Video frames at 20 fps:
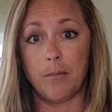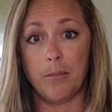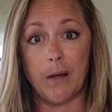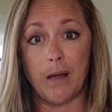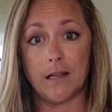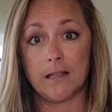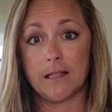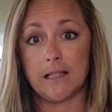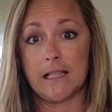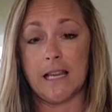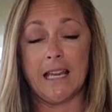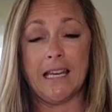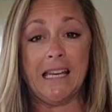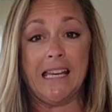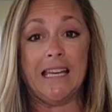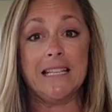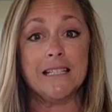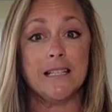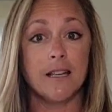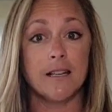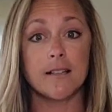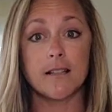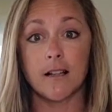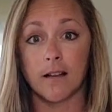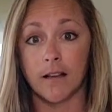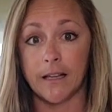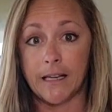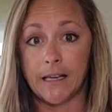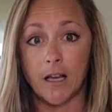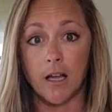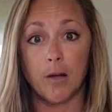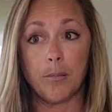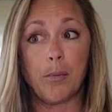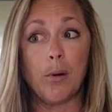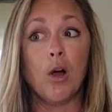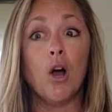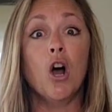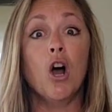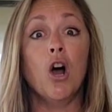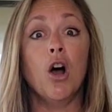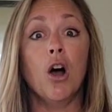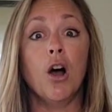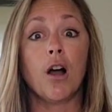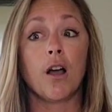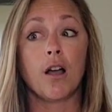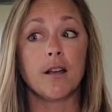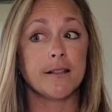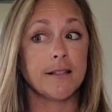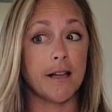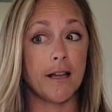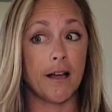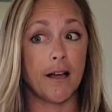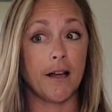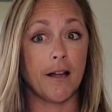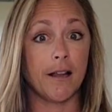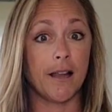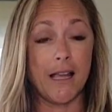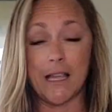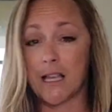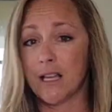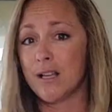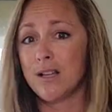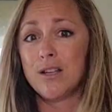best and easiest cleanup because like